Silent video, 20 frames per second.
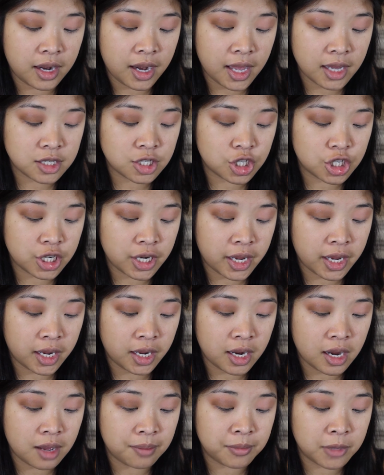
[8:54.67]
next
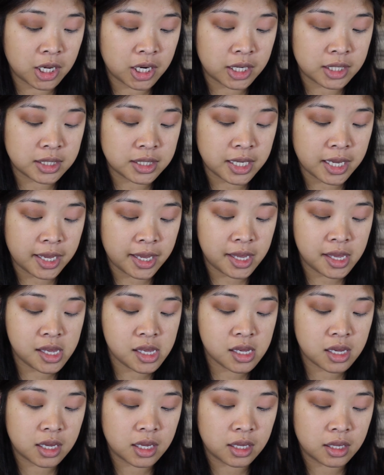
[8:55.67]
shade I'm gonna
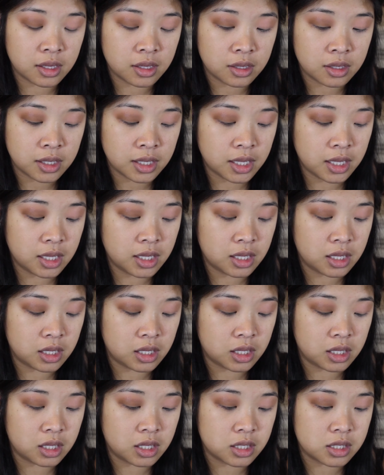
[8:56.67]
take
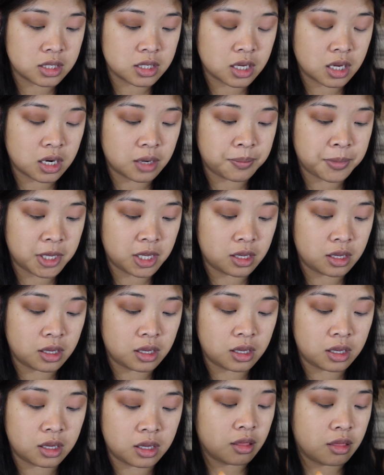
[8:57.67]
is gonna
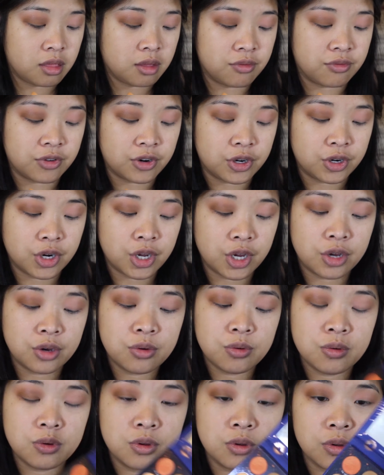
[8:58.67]
be the
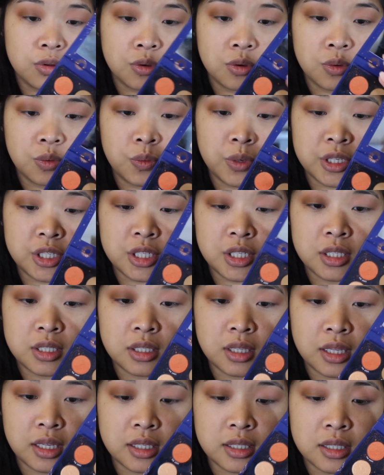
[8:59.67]
Virgo, which
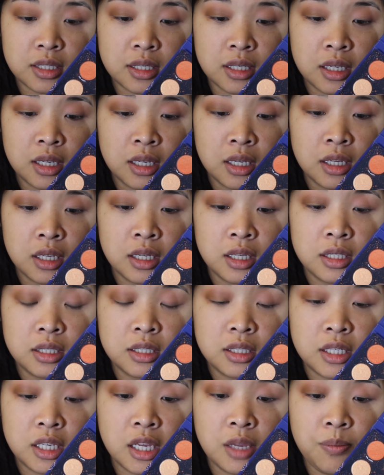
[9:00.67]
is this
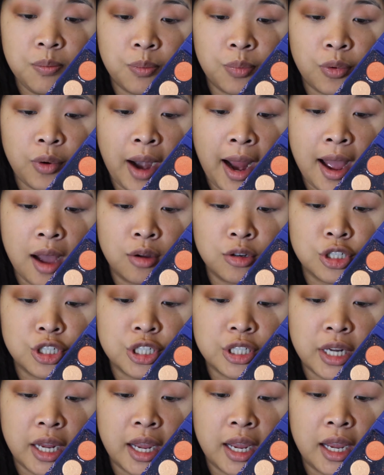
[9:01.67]
deep brown
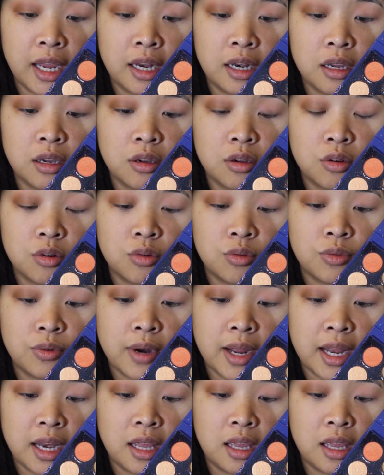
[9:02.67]
shade right